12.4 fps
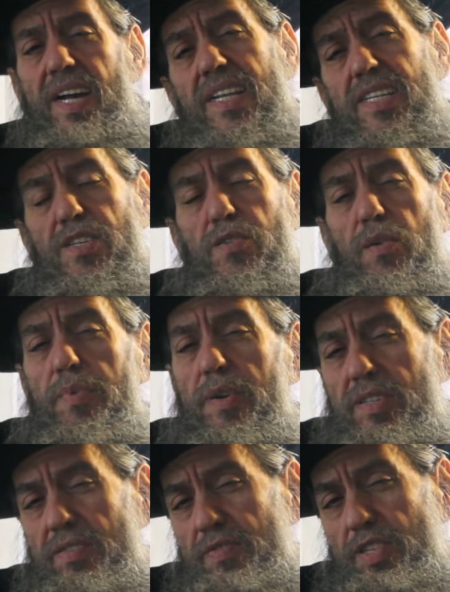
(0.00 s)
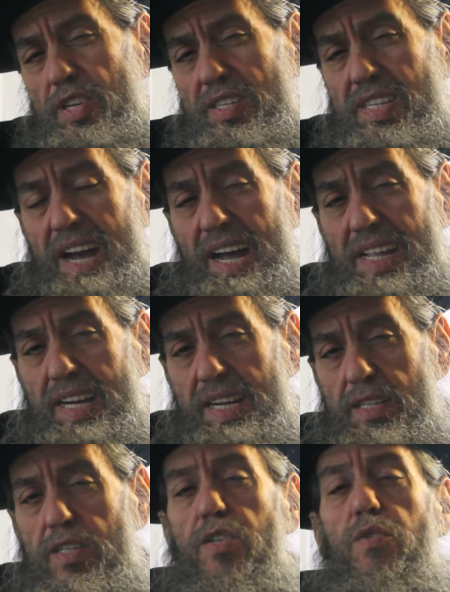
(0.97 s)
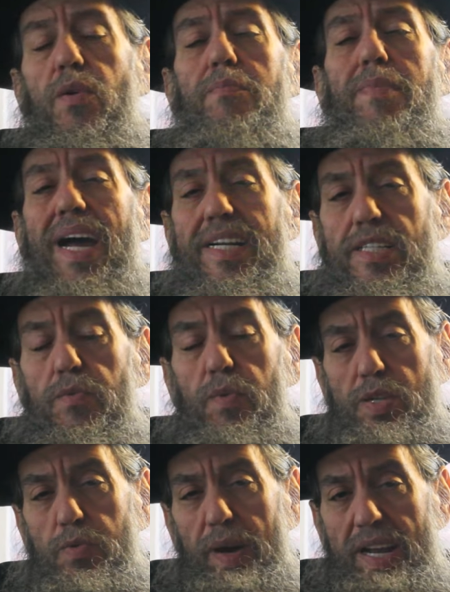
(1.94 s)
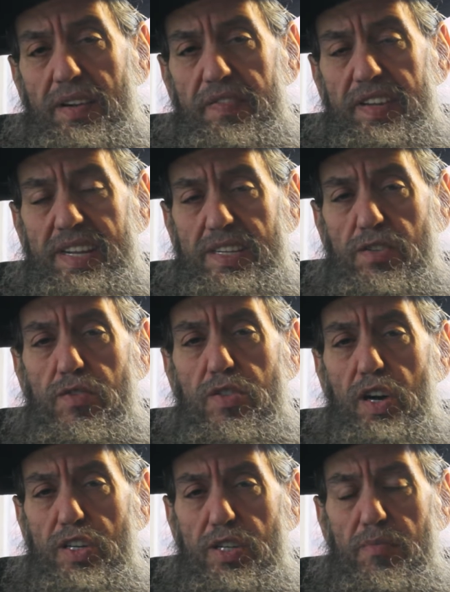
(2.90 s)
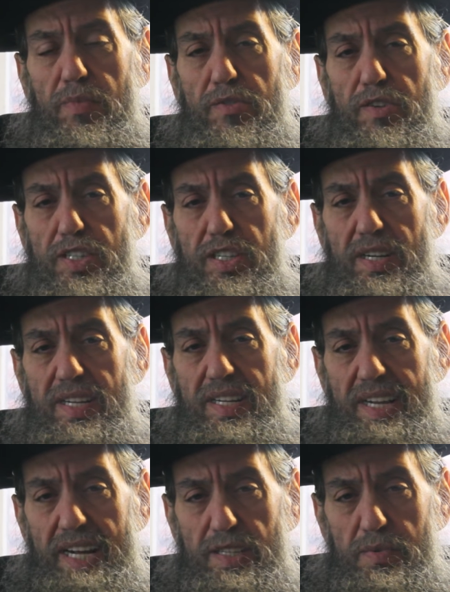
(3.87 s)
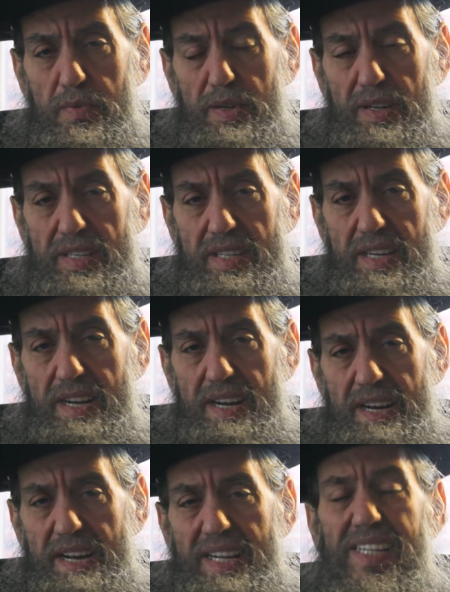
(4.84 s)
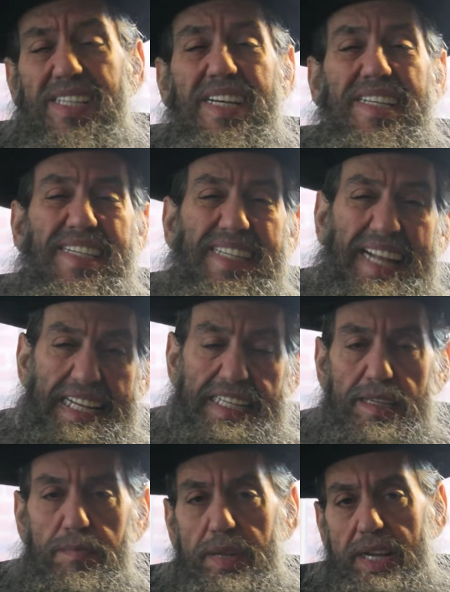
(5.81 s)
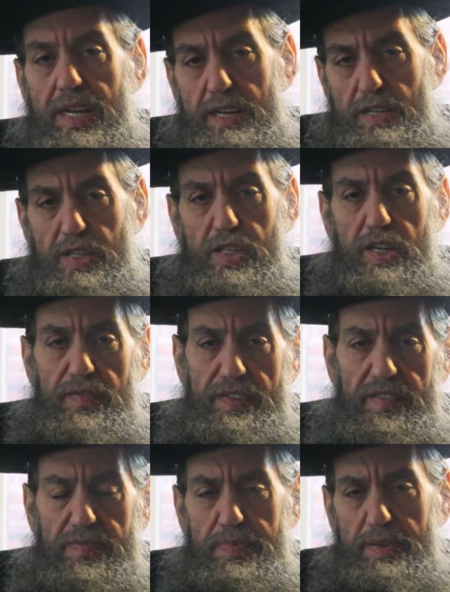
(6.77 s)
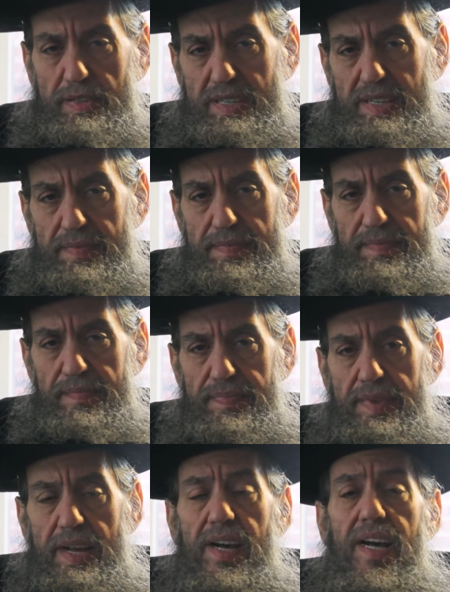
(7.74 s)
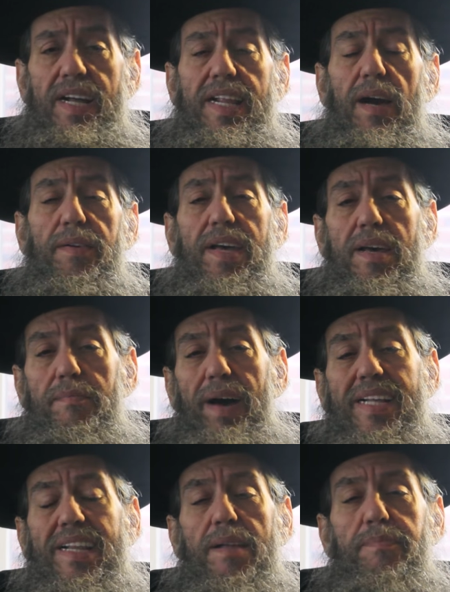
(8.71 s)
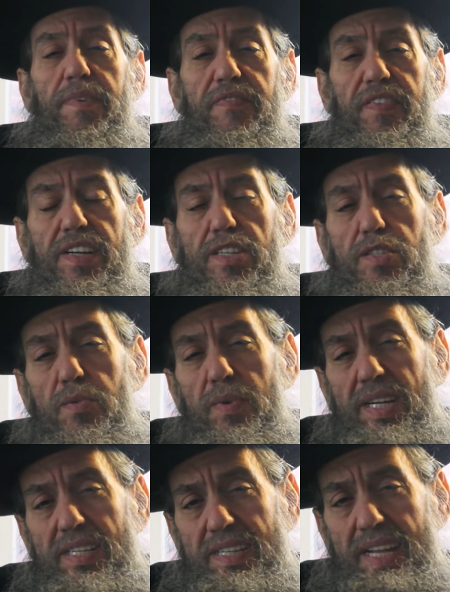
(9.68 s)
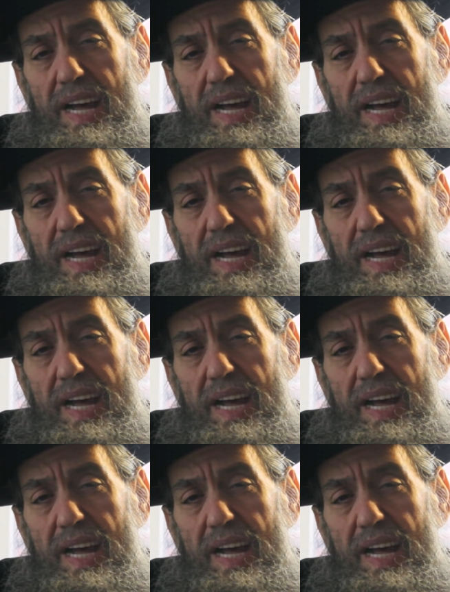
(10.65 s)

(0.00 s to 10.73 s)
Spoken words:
This is all because of Judge Kennedy. Do you imagine what's waiting for this Russia Marusha in the next world? This ostensibly conservative person? Now, he might not be finished doing his